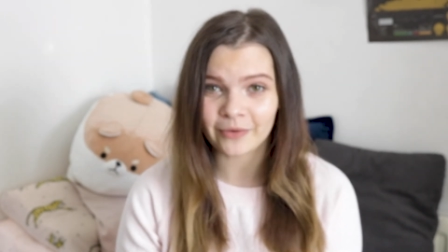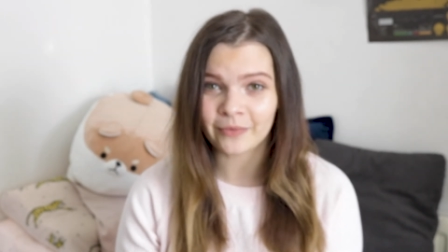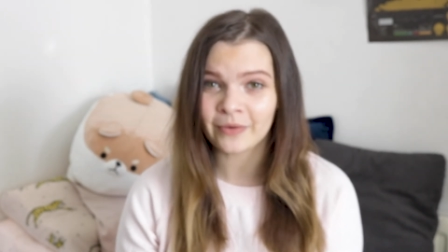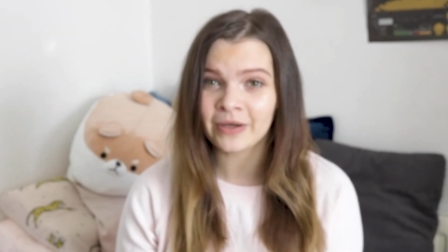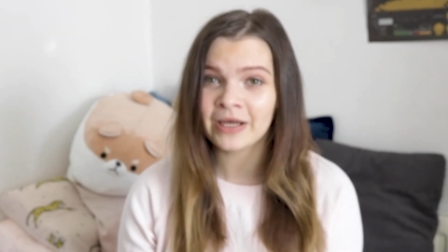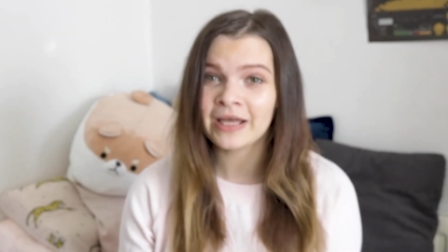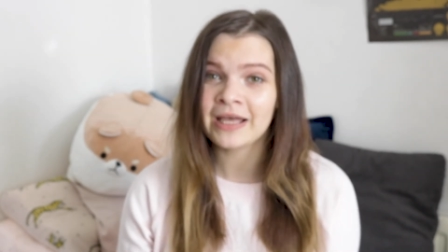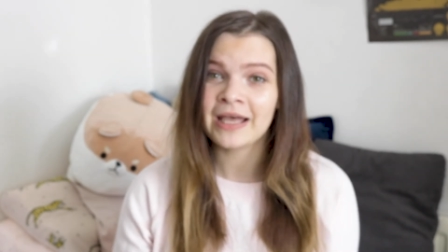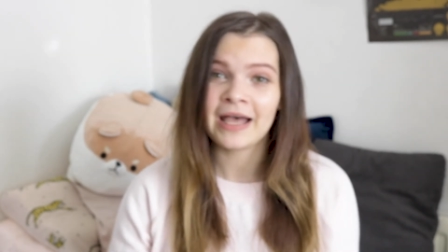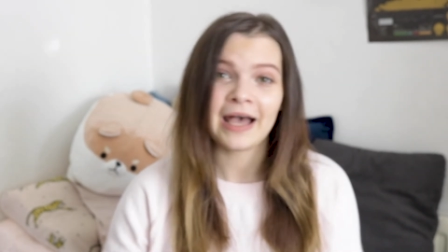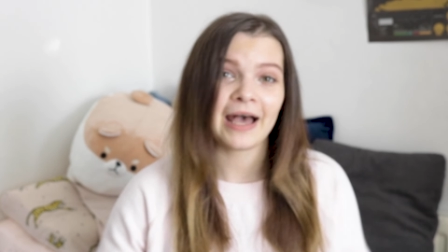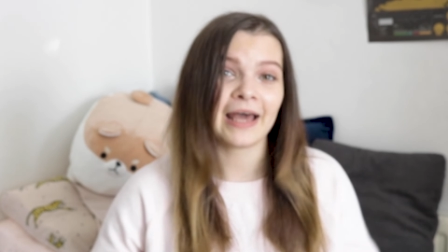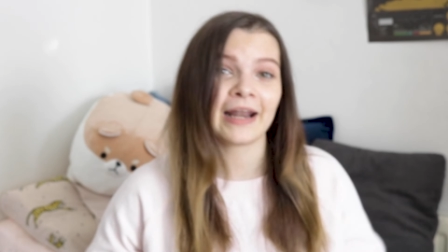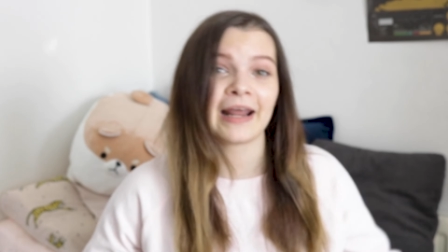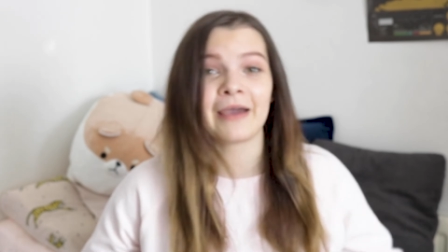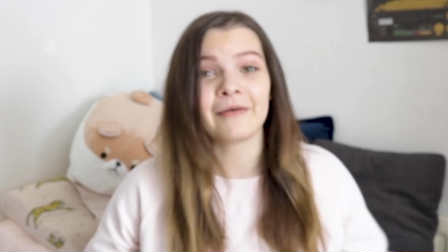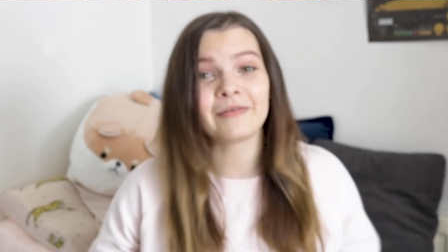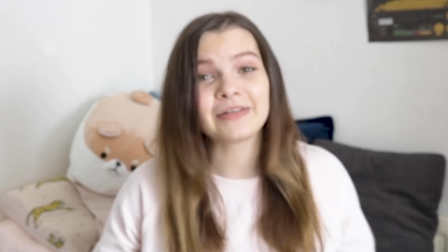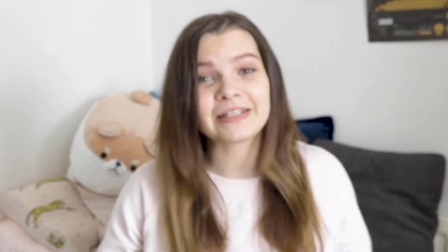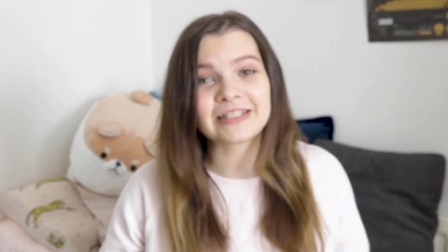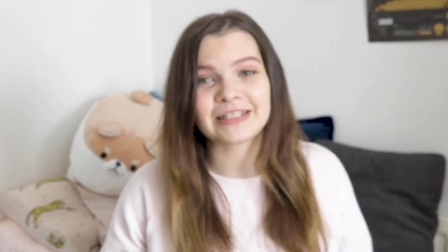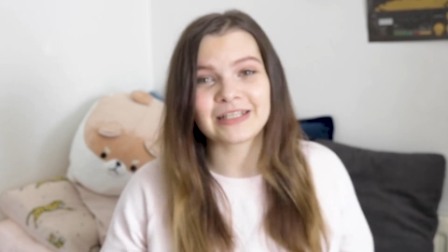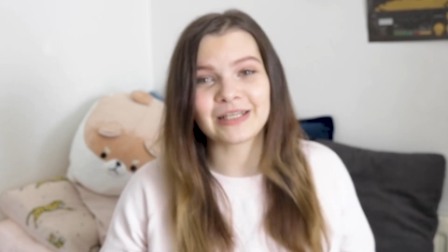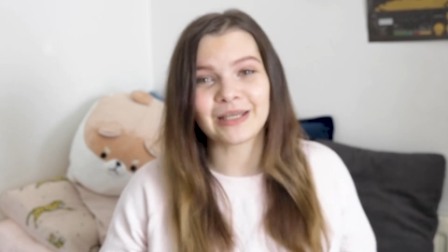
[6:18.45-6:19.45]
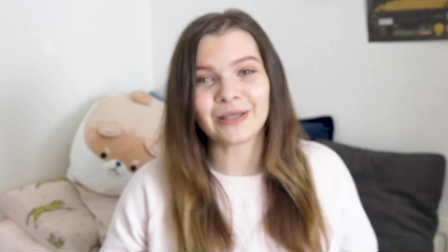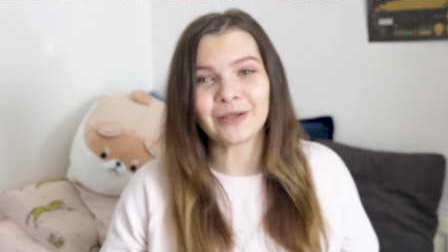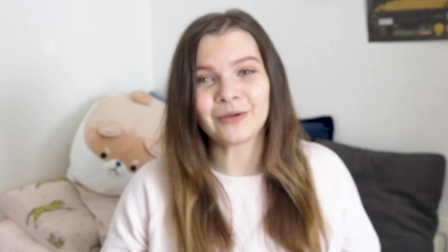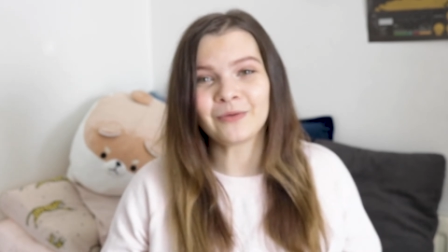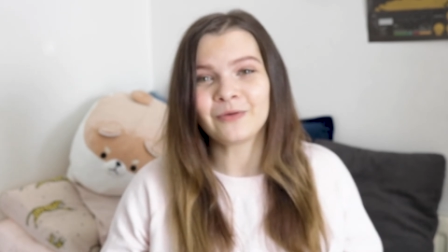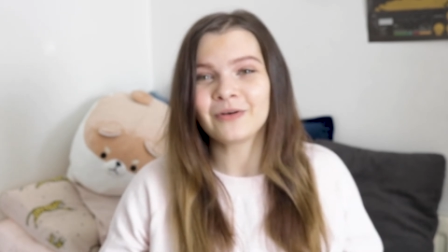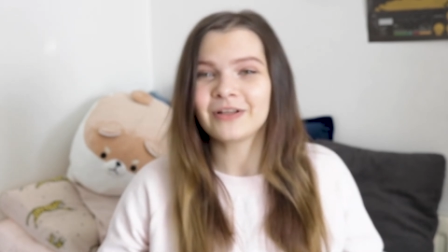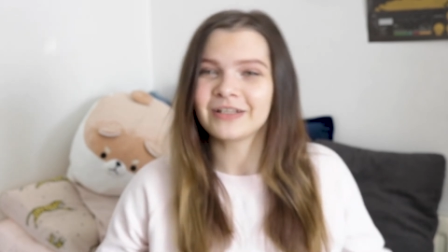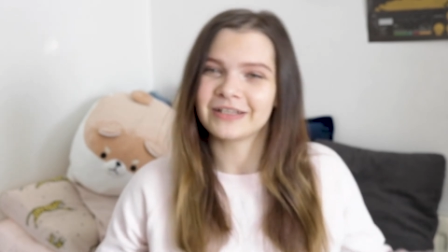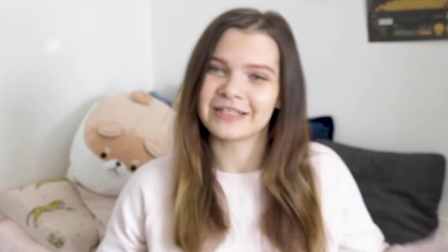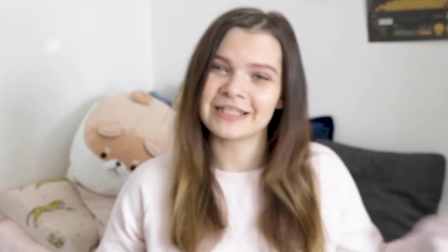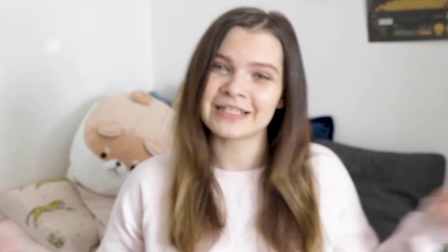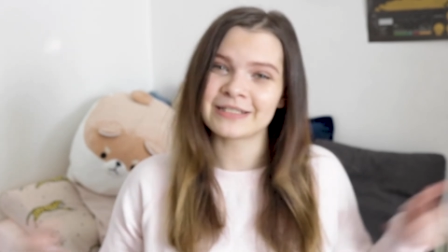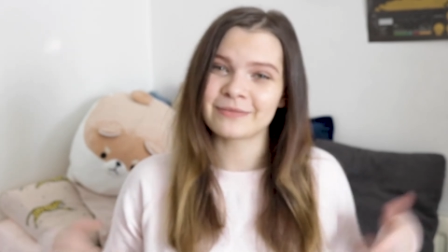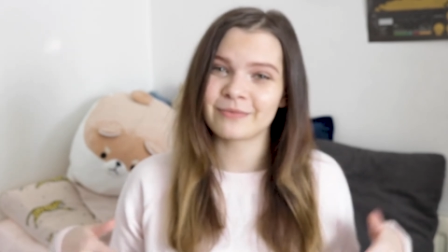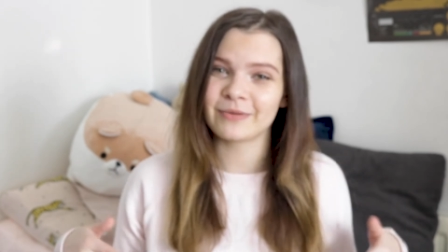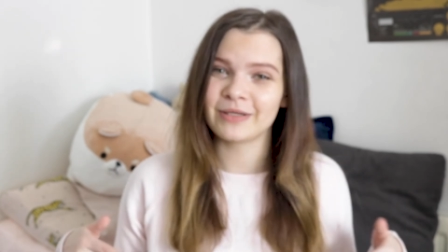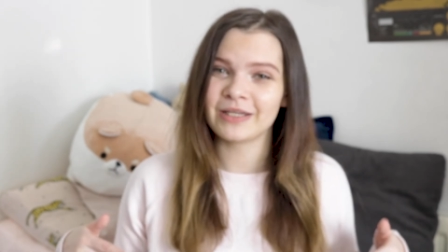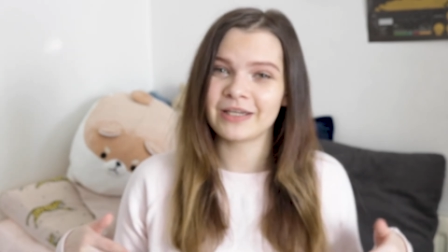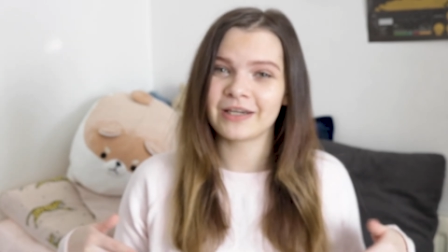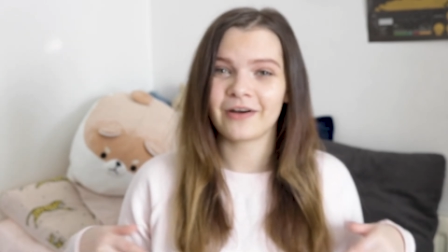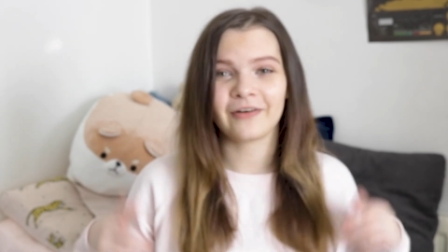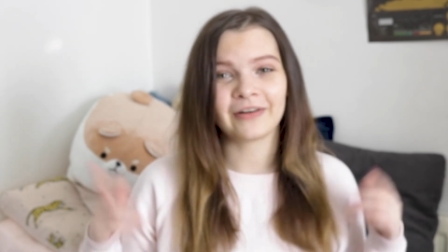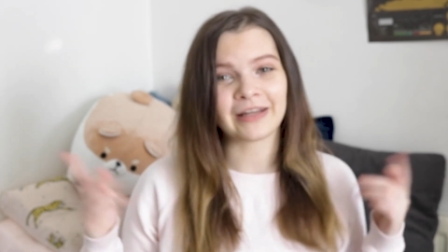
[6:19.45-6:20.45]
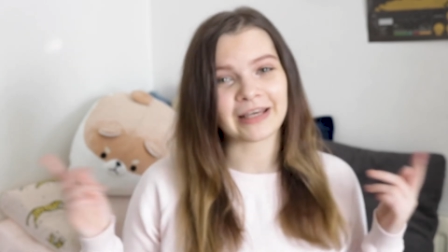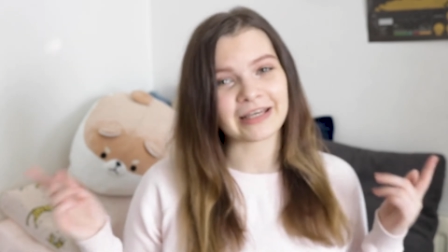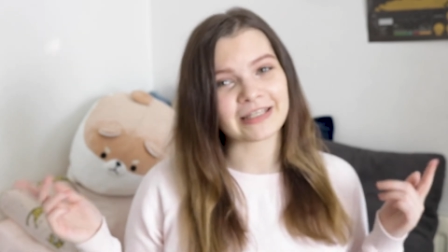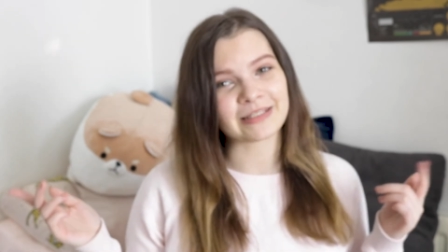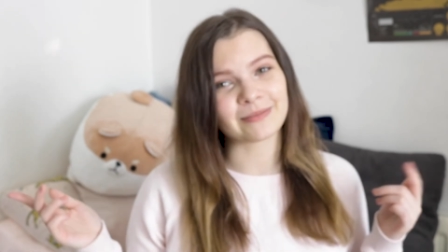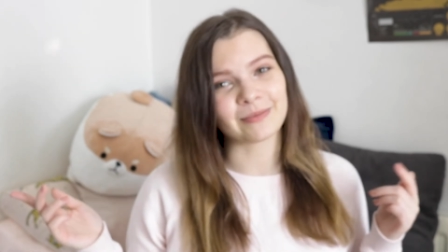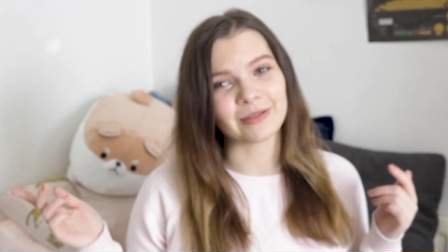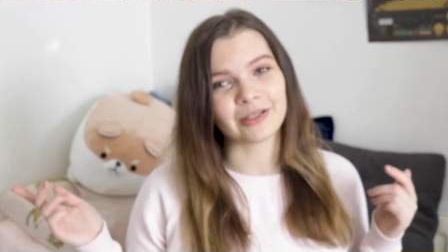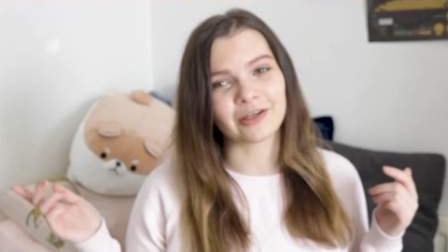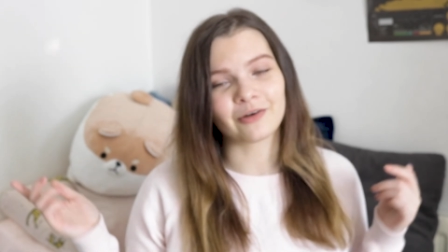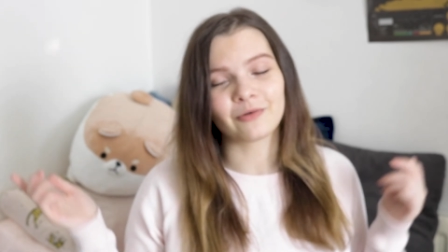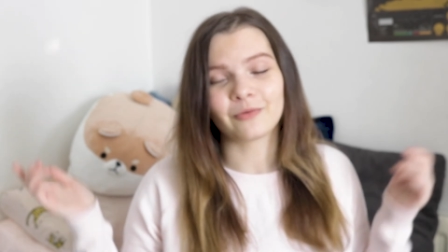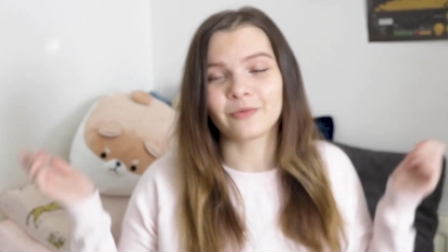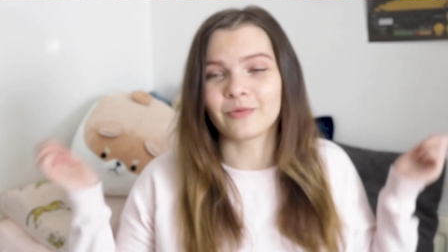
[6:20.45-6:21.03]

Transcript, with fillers: And I will see you this week or next week